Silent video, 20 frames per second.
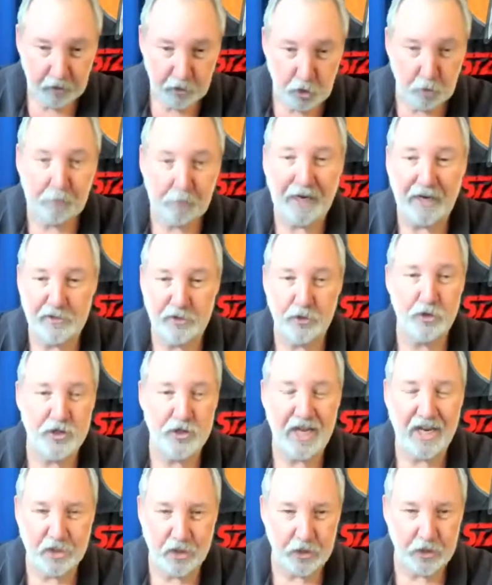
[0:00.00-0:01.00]
two browser
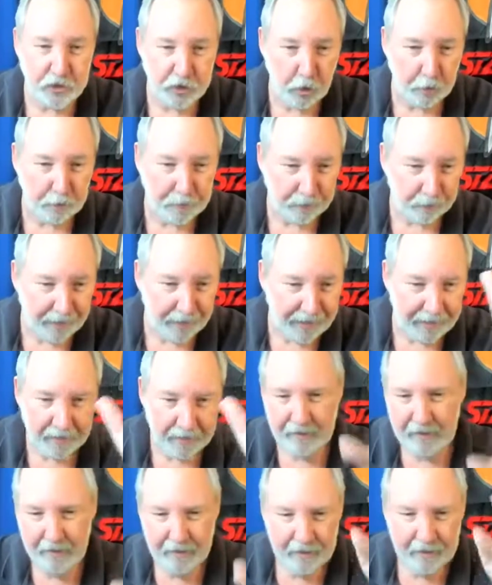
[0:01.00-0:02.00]
sessions open, right?
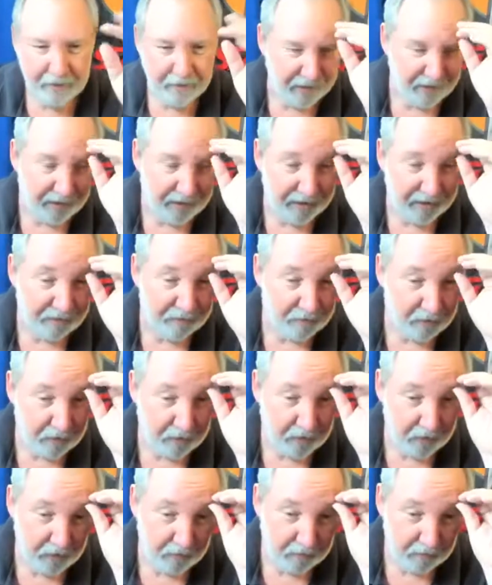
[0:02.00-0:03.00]
Uh,
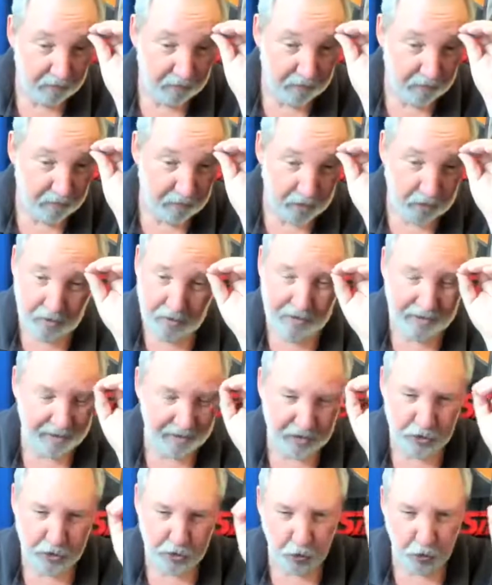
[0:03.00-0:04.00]
uh,
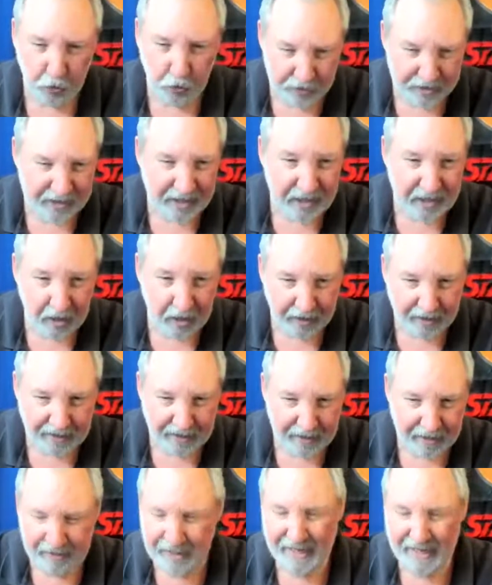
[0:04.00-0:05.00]
control T on
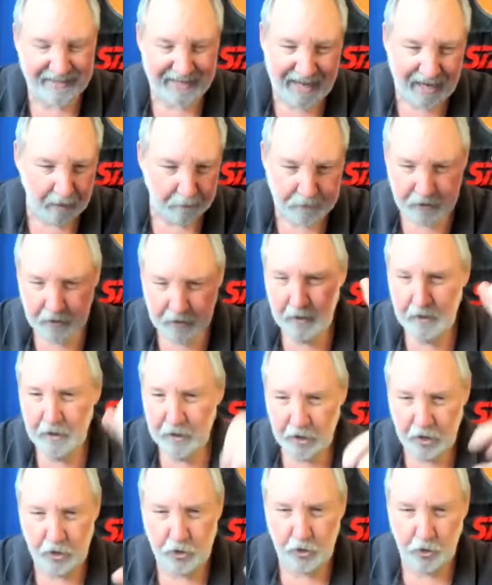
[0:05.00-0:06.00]
there, not tabs,
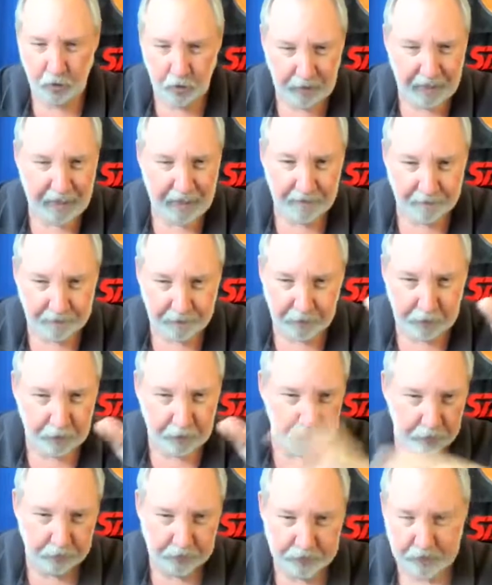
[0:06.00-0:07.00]
control N for
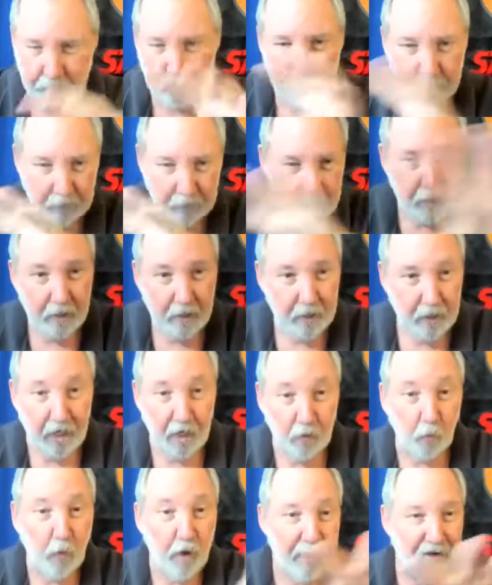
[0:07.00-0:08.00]
new. So uh,
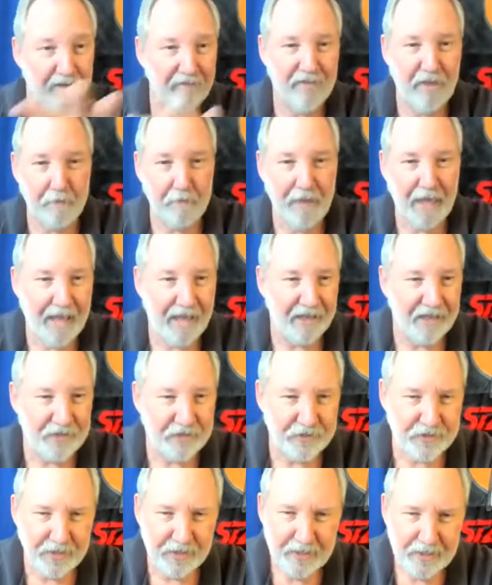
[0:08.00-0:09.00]
one of them
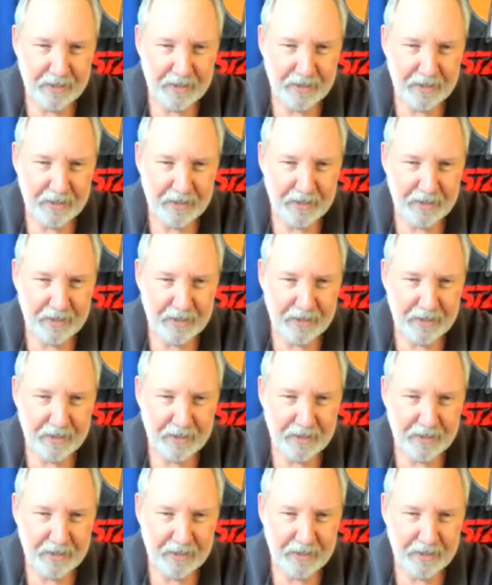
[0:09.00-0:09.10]
has